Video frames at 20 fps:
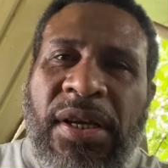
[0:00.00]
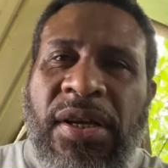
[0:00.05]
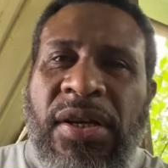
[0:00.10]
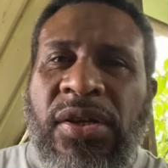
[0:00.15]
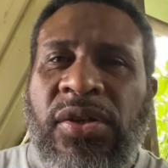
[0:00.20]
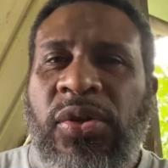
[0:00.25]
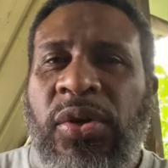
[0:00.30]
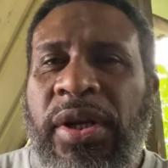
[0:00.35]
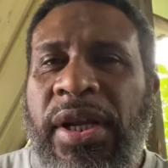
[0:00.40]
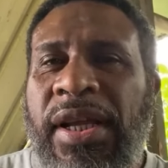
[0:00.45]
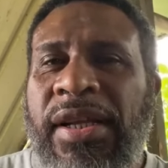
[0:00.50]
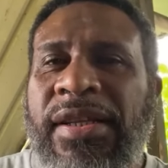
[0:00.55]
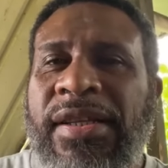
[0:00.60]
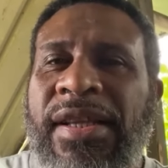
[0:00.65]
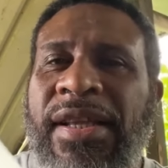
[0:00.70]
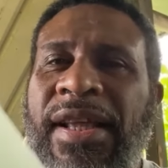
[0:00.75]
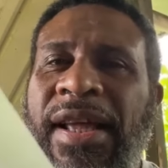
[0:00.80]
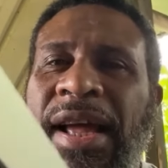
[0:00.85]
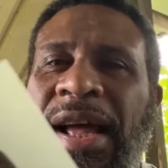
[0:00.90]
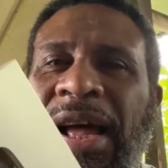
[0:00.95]
so that
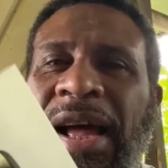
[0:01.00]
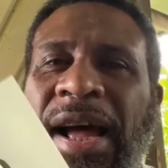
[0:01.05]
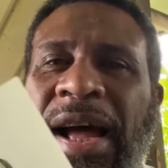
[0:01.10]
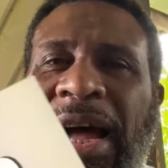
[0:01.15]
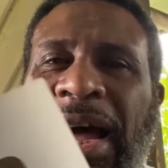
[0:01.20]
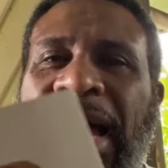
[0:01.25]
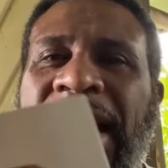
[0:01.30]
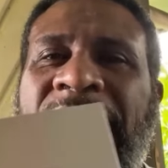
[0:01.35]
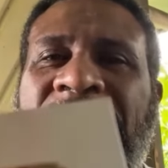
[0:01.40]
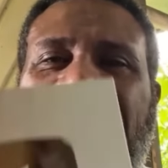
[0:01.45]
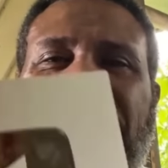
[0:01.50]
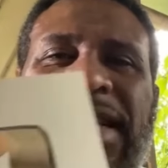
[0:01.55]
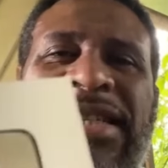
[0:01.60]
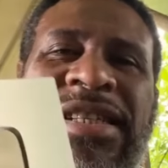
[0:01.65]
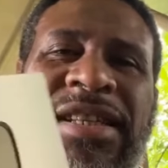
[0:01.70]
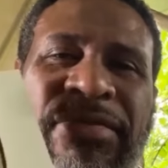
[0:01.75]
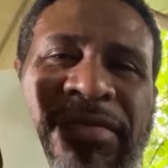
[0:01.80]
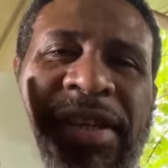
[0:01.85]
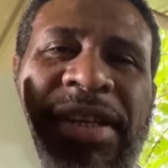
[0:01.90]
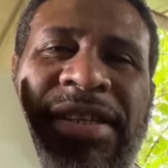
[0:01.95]
I can
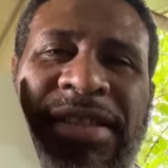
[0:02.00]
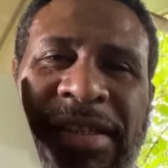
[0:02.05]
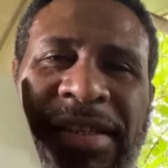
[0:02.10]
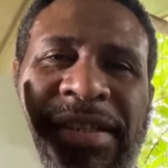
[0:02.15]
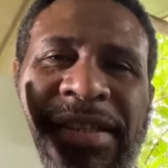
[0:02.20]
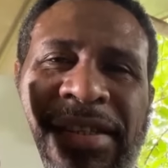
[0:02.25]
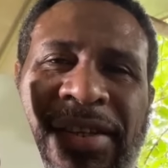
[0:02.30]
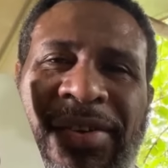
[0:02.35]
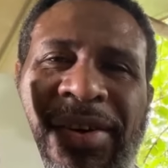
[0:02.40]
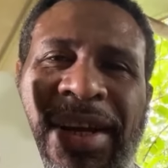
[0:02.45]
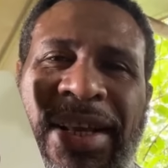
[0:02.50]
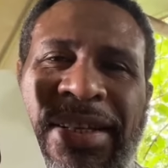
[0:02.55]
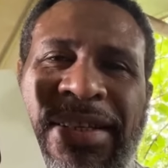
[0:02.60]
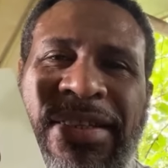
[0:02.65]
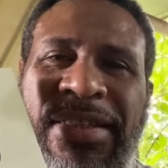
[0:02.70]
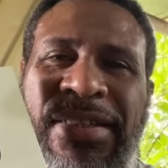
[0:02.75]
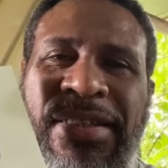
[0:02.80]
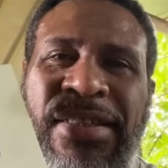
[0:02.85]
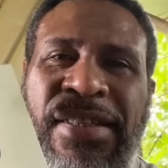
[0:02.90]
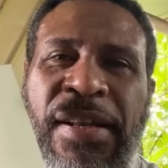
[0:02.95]
achieve this, right?
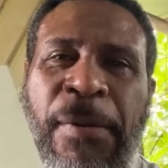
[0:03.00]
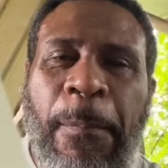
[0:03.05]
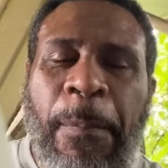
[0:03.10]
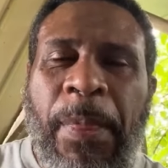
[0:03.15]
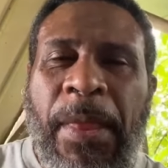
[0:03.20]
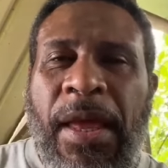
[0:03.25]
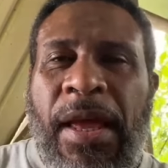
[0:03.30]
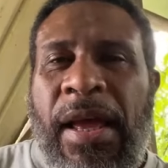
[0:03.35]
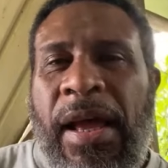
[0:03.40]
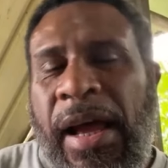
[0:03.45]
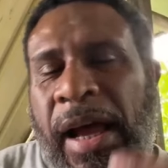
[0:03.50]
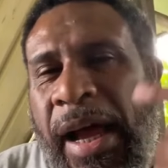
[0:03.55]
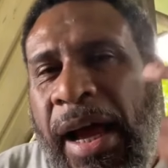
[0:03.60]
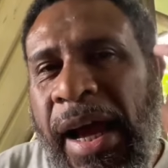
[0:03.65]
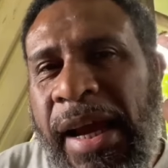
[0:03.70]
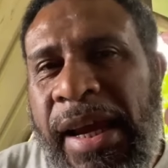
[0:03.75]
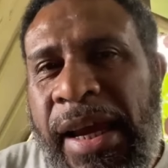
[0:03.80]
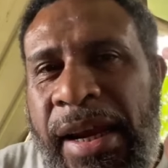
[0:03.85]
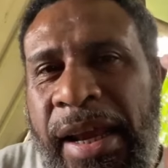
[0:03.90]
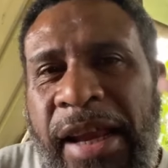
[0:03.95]
I
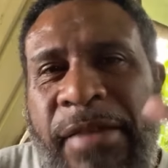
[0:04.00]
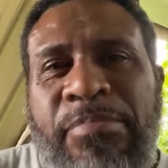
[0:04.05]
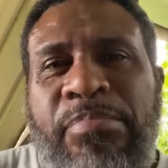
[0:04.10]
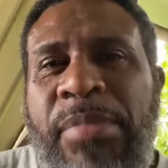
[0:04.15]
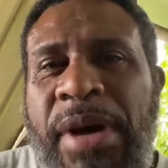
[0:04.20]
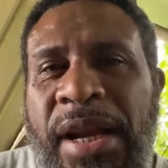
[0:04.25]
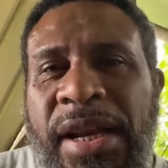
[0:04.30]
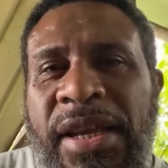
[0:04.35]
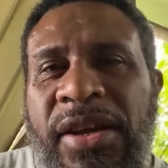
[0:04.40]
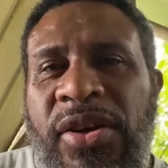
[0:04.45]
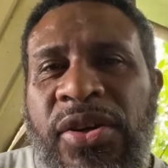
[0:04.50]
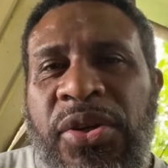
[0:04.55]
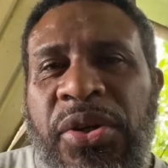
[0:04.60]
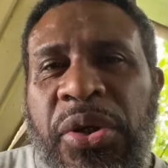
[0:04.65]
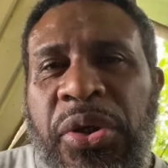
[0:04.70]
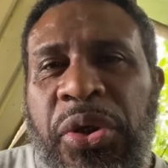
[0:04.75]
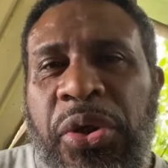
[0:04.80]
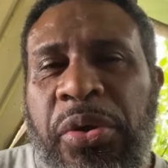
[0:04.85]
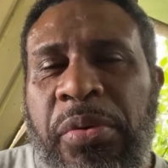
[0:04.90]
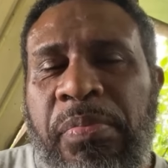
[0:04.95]
can earn money on
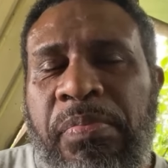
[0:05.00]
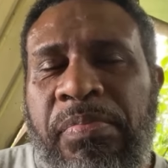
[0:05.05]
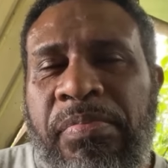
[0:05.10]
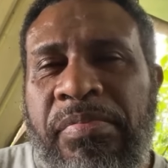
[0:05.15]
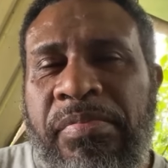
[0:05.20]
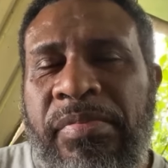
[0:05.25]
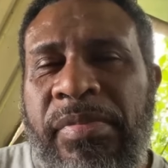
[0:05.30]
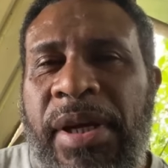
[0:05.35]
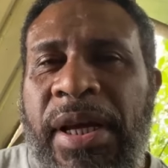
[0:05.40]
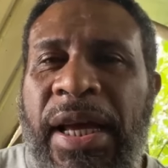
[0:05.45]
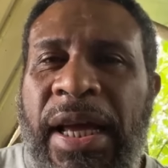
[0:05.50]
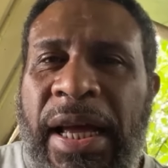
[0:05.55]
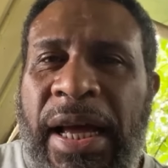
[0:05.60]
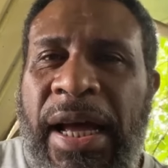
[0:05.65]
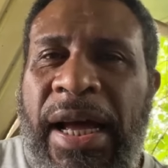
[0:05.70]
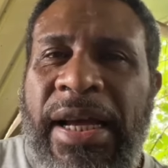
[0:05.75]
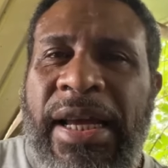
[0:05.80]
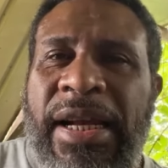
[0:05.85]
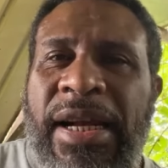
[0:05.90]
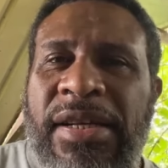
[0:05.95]
YouTube, I
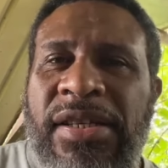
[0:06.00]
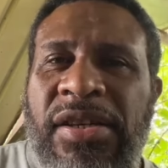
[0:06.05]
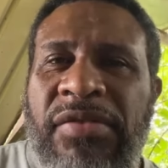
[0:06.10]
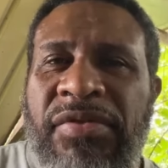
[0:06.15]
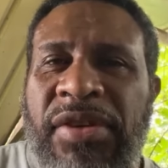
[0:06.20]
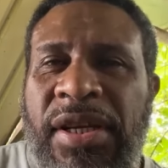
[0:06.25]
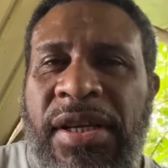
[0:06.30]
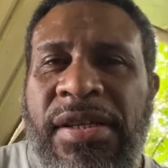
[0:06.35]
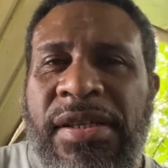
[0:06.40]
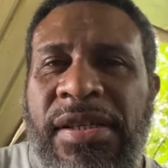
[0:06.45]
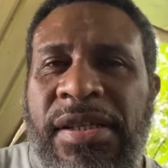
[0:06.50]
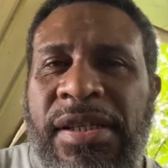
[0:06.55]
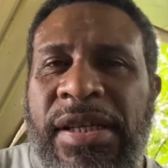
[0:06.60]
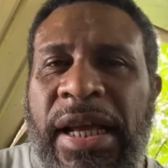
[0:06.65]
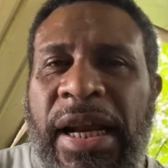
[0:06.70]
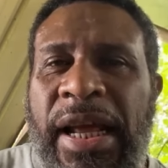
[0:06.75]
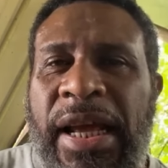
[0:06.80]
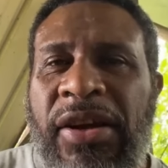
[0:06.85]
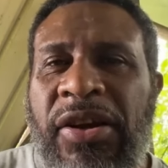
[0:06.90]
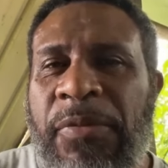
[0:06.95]
can achieve this, and
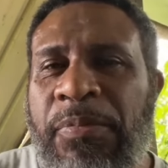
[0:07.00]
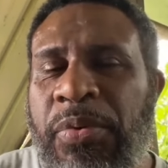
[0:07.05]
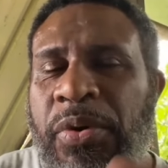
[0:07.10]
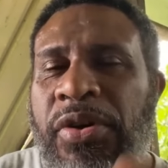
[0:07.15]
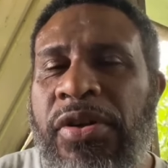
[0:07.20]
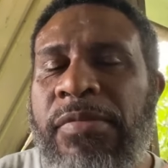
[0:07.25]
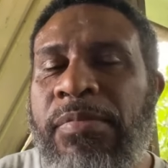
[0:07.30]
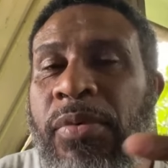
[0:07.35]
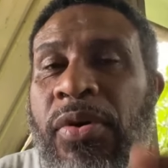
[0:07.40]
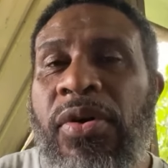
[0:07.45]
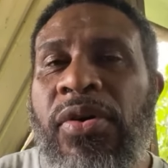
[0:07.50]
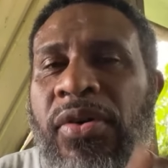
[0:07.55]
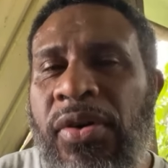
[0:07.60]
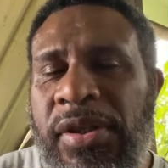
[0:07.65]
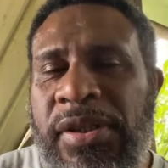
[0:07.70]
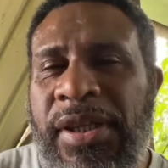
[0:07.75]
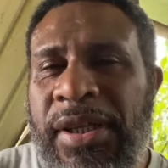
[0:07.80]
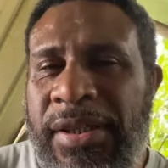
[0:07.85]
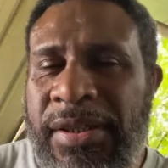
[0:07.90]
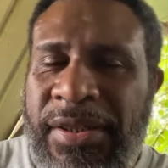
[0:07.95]
I can produce more
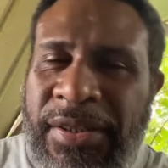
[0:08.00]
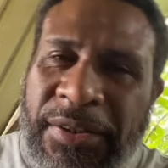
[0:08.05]
content.